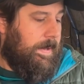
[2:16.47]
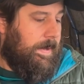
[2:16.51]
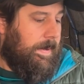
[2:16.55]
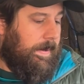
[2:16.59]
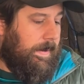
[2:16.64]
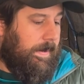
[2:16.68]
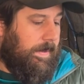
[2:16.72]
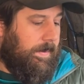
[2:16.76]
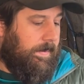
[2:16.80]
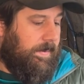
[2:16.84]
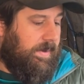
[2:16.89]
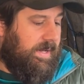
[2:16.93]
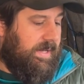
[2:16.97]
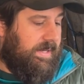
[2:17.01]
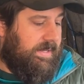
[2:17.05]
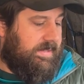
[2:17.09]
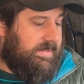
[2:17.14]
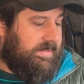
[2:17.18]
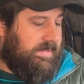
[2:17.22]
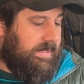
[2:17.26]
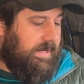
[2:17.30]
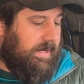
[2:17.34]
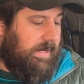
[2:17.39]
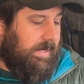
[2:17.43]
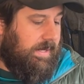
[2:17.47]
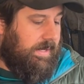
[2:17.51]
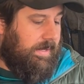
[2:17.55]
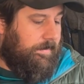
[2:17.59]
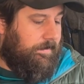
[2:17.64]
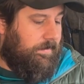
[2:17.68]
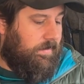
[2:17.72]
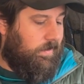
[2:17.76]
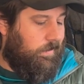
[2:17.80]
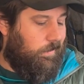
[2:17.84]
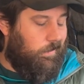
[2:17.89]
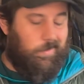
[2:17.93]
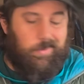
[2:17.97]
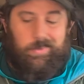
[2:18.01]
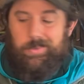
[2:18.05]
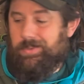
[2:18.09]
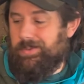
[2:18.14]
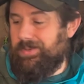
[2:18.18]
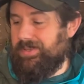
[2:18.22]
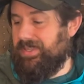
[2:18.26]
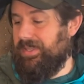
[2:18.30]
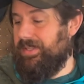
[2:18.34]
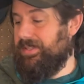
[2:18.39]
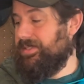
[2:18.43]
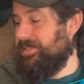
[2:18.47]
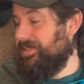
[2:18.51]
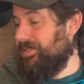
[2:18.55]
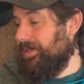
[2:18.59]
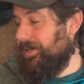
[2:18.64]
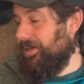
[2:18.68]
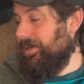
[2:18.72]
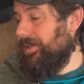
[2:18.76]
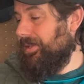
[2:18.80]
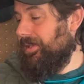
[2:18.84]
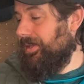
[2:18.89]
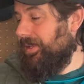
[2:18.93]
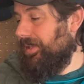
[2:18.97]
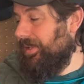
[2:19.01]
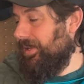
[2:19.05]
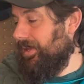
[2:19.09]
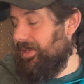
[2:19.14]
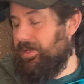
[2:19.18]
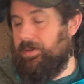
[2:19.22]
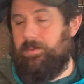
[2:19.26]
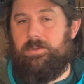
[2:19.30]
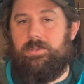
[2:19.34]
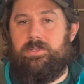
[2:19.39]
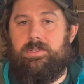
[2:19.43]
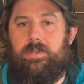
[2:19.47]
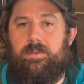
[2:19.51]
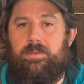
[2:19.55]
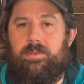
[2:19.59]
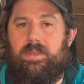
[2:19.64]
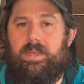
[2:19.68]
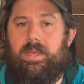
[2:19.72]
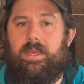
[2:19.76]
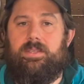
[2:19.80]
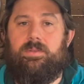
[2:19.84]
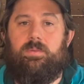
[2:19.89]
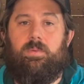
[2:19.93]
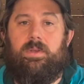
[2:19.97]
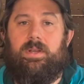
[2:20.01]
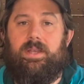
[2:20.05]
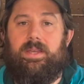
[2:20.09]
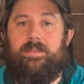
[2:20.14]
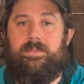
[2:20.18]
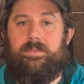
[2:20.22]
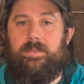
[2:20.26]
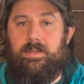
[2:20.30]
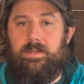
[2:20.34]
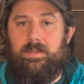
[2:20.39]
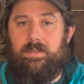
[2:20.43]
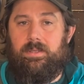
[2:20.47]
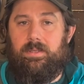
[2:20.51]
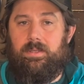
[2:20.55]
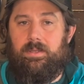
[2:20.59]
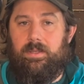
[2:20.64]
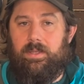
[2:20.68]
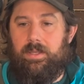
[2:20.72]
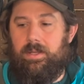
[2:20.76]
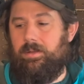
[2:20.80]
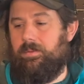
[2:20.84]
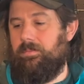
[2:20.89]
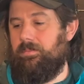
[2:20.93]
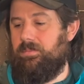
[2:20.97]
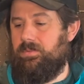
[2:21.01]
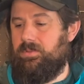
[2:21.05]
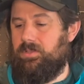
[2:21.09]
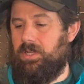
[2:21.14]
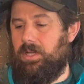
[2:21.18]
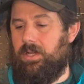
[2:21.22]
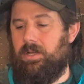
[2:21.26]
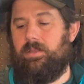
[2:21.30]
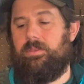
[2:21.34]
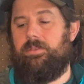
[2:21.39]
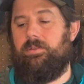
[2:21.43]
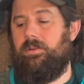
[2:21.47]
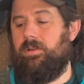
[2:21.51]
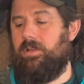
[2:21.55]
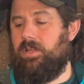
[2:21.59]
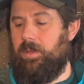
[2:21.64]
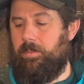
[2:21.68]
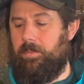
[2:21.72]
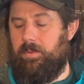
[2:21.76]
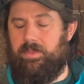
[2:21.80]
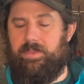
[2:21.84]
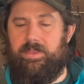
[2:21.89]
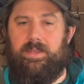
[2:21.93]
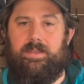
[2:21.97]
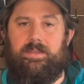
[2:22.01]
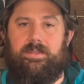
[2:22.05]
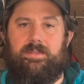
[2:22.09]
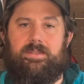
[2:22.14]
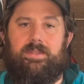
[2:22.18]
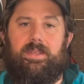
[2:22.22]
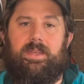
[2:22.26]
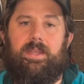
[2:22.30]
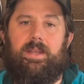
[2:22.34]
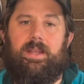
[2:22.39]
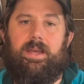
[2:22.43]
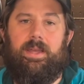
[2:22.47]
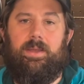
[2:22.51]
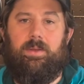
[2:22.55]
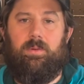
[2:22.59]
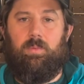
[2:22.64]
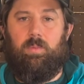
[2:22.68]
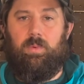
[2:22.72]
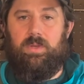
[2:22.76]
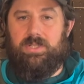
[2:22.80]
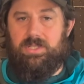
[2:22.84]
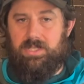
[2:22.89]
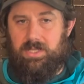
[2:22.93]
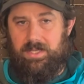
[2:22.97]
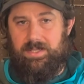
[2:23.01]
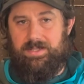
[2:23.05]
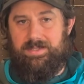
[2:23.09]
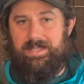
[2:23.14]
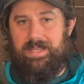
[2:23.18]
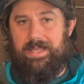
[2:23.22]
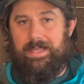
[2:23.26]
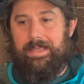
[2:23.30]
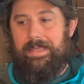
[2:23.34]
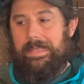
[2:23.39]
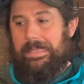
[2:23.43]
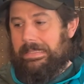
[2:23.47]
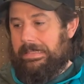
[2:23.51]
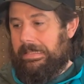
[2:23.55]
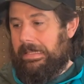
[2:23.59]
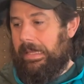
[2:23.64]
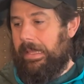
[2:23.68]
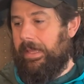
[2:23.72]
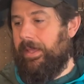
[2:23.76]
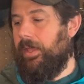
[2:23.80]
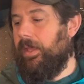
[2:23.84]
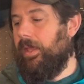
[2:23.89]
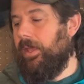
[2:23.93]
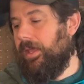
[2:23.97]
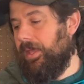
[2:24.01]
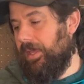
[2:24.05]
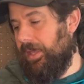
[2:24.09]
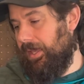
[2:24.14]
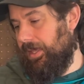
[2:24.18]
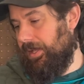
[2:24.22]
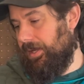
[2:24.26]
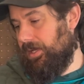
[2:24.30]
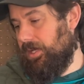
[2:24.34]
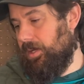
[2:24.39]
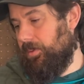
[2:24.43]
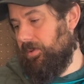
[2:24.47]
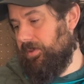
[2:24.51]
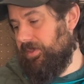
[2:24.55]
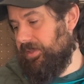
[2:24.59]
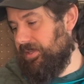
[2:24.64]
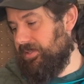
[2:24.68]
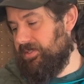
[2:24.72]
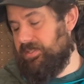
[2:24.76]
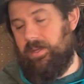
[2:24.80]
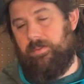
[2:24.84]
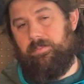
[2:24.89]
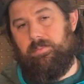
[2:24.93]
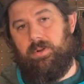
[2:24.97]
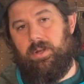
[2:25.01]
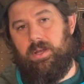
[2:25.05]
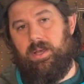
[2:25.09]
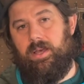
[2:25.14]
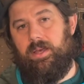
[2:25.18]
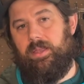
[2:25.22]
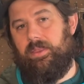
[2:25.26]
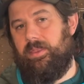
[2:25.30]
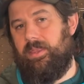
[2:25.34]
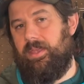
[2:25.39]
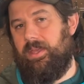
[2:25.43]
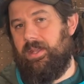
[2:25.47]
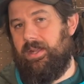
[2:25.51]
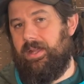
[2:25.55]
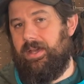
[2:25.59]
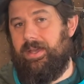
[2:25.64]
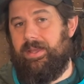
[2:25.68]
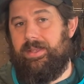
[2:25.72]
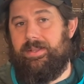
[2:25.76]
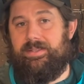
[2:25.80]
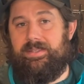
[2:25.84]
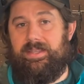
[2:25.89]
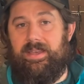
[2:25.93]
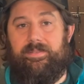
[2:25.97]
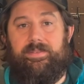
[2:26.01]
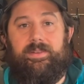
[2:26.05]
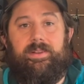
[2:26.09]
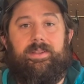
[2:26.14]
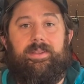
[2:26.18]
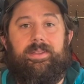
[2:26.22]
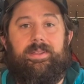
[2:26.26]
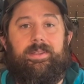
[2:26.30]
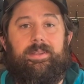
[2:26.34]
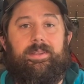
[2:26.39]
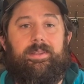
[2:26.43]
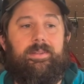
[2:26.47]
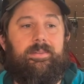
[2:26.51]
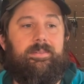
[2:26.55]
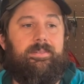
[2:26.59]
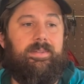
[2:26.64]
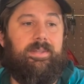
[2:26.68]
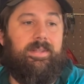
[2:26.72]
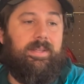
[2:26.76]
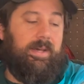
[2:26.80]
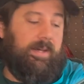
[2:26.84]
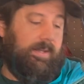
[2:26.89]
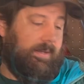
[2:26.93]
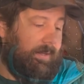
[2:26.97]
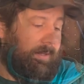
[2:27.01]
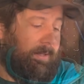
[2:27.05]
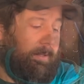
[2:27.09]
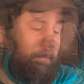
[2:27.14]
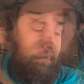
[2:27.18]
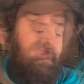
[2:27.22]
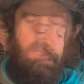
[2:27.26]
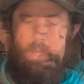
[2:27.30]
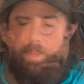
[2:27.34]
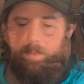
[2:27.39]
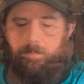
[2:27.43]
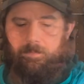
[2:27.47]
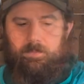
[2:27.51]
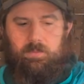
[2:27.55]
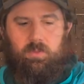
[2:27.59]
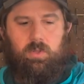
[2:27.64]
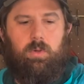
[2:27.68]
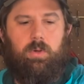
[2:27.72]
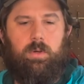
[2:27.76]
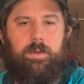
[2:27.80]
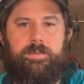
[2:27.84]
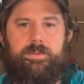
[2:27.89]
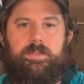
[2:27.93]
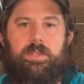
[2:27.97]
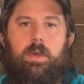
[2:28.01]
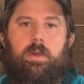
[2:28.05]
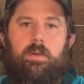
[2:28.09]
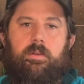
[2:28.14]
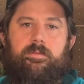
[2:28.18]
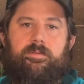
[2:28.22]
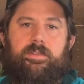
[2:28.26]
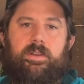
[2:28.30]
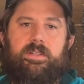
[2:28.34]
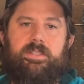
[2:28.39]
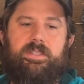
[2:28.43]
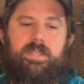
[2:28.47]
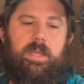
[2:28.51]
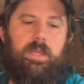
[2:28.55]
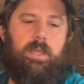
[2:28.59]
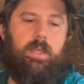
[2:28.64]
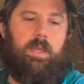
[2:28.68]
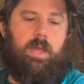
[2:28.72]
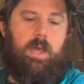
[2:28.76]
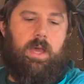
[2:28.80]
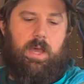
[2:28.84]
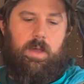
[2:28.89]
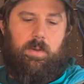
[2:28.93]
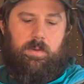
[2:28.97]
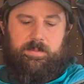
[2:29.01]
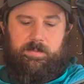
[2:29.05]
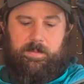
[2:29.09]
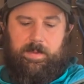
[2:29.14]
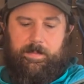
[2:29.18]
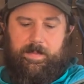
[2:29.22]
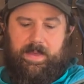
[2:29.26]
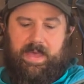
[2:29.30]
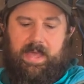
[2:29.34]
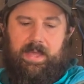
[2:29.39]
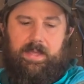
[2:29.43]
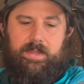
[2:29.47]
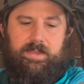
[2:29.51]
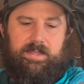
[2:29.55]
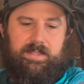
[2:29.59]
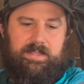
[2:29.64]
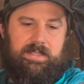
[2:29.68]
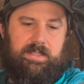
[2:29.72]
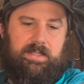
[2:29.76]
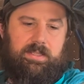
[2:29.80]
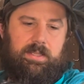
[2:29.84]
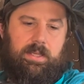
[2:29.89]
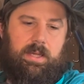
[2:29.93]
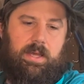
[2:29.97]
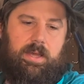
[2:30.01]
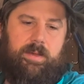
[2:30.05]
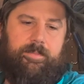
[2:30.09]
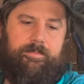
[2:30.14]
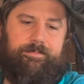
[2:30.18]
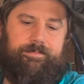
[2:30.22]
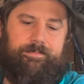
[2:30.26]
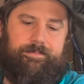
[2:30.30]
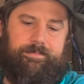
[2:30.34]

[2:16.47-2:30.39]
otherwise, we'll get started and I will show you guys what I took and talk through a couple of things that I wish I had taken and a couple of things I brought that I definitely did not need. All right, cool. So first thing was my pack. This is kind